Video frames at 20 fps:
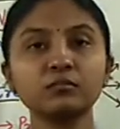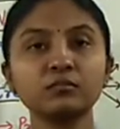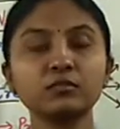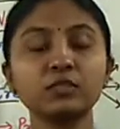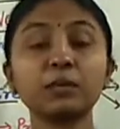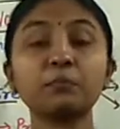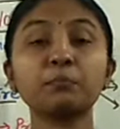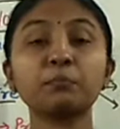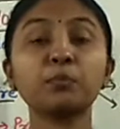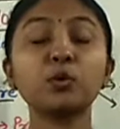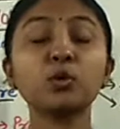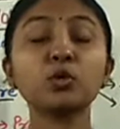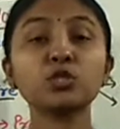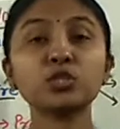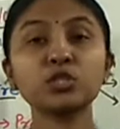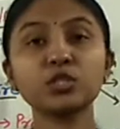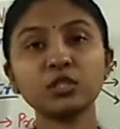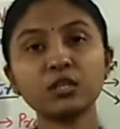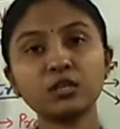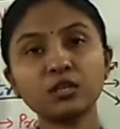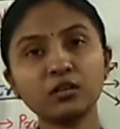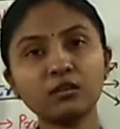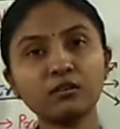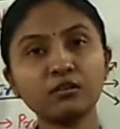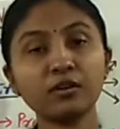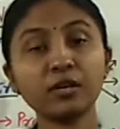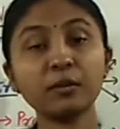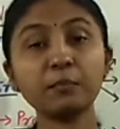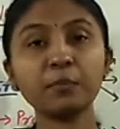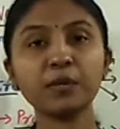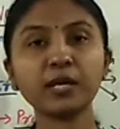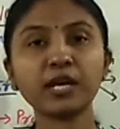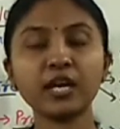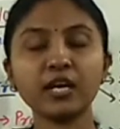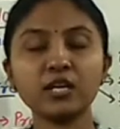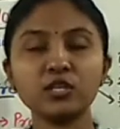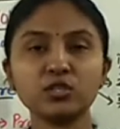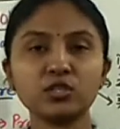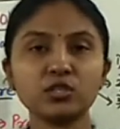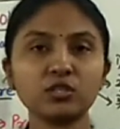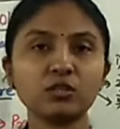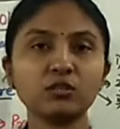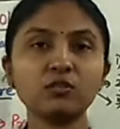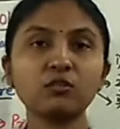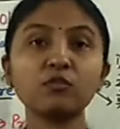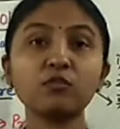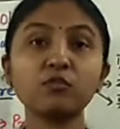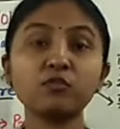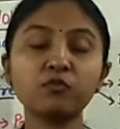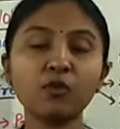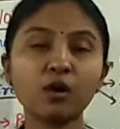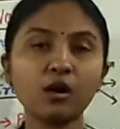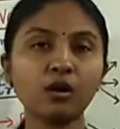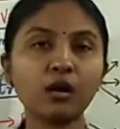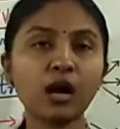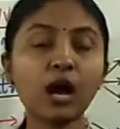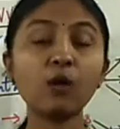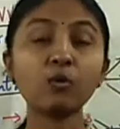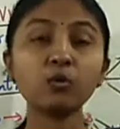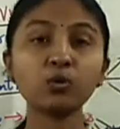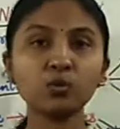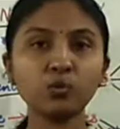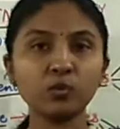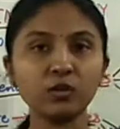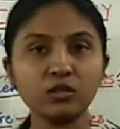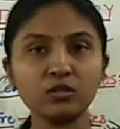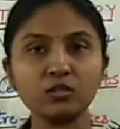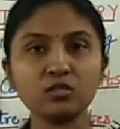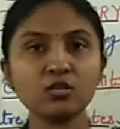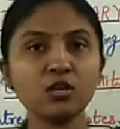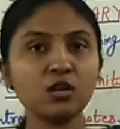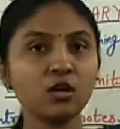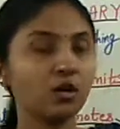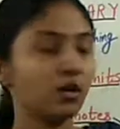they push the rib cage outwards,